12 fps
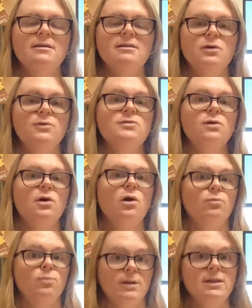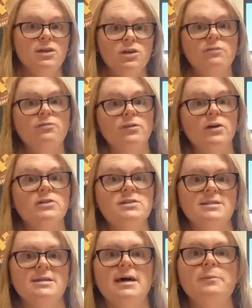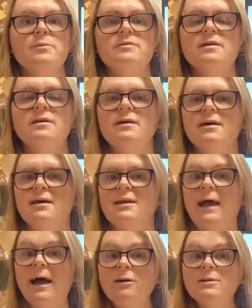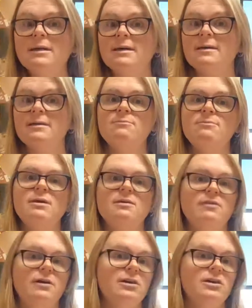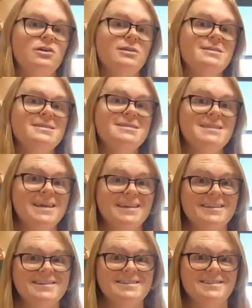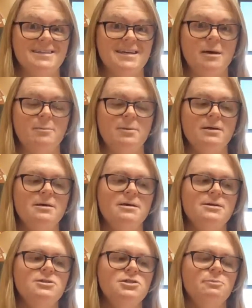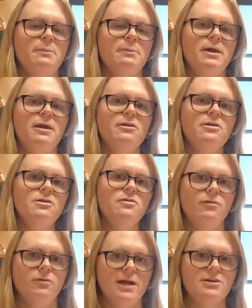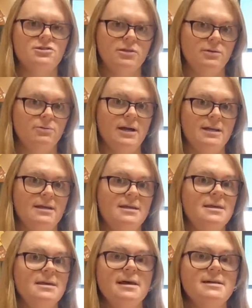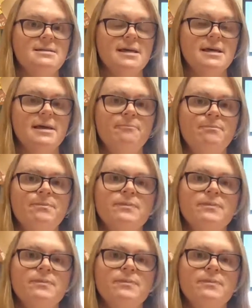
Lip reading: Those are all really good first steps. An outline can be a very good second step to prepare you for actually writing the essay.